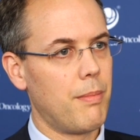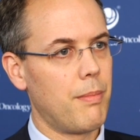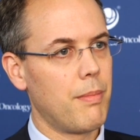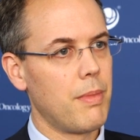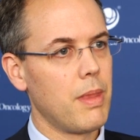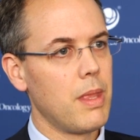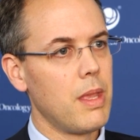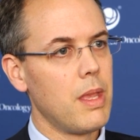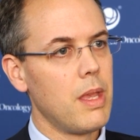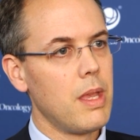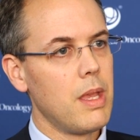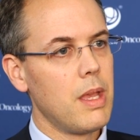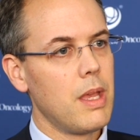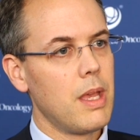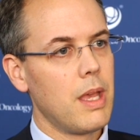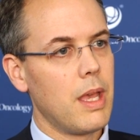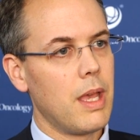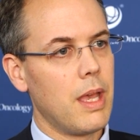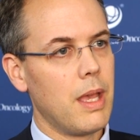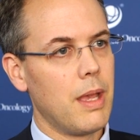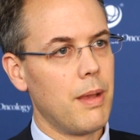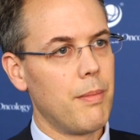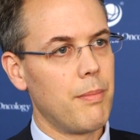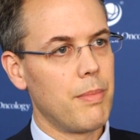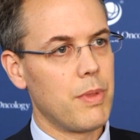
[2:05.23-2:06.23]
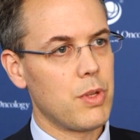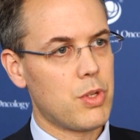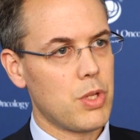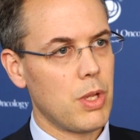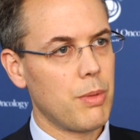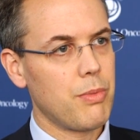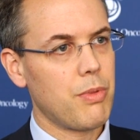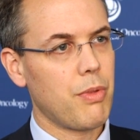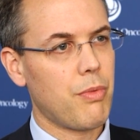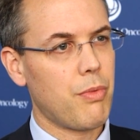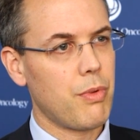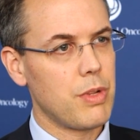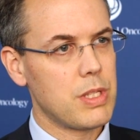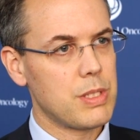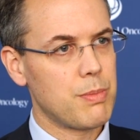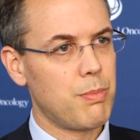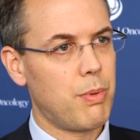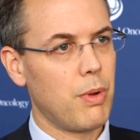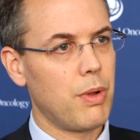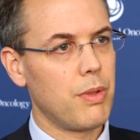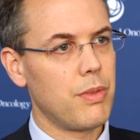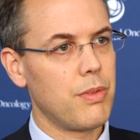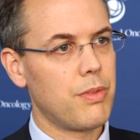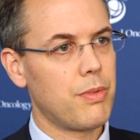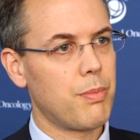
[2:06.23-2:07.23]
Um, um, in terms of
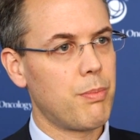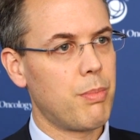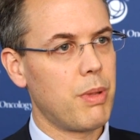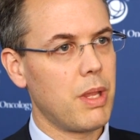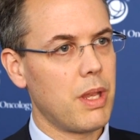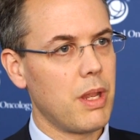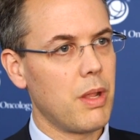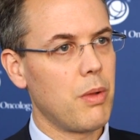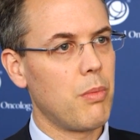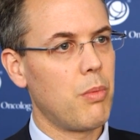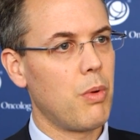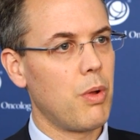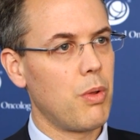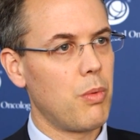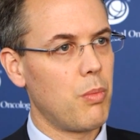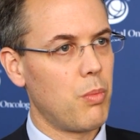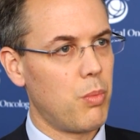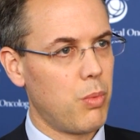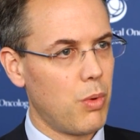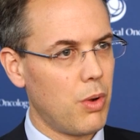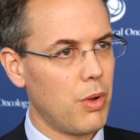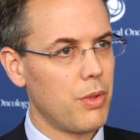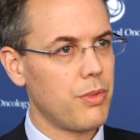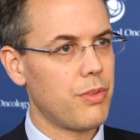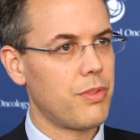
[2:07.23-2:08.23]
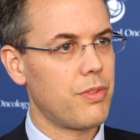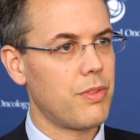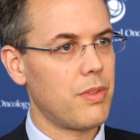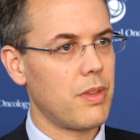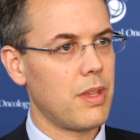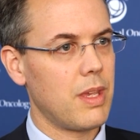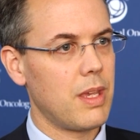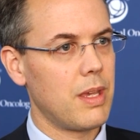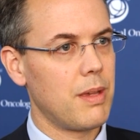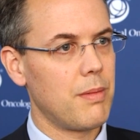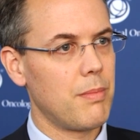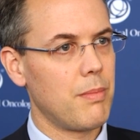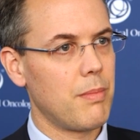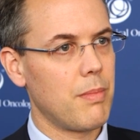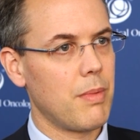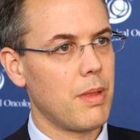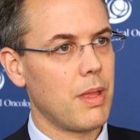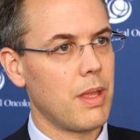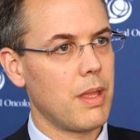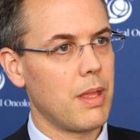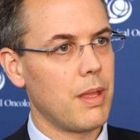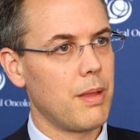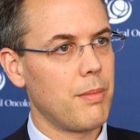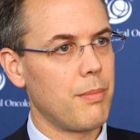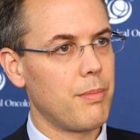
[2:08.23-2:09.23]
response, PD-L1 was um,
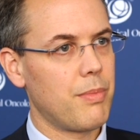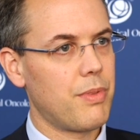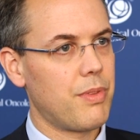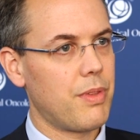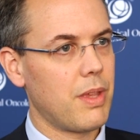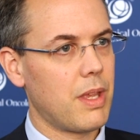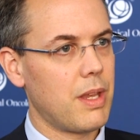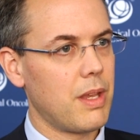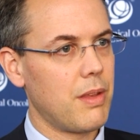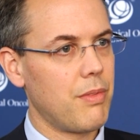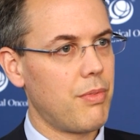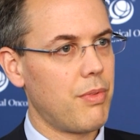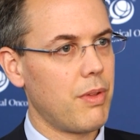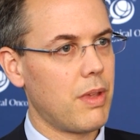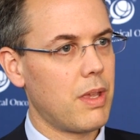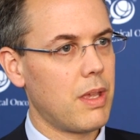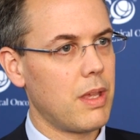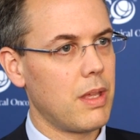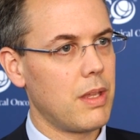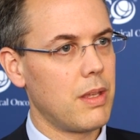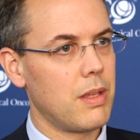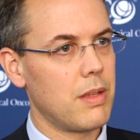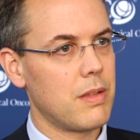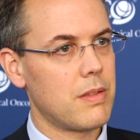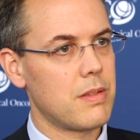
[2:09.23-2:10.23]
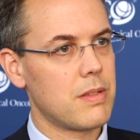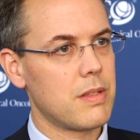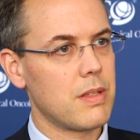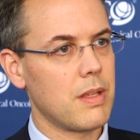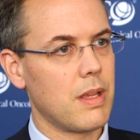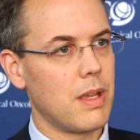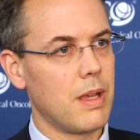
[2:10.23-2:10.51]
um, significant.